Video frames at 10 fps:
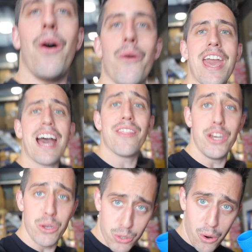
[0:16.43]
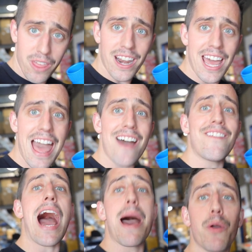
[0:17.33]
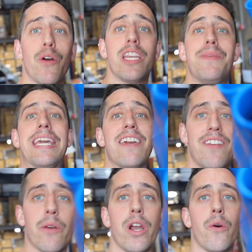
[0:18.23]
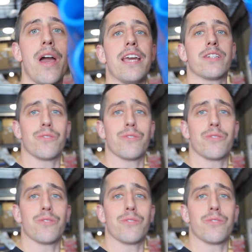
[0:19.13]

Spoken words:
Oh yeah, and the new toy that I have, I'm going to be giving one away.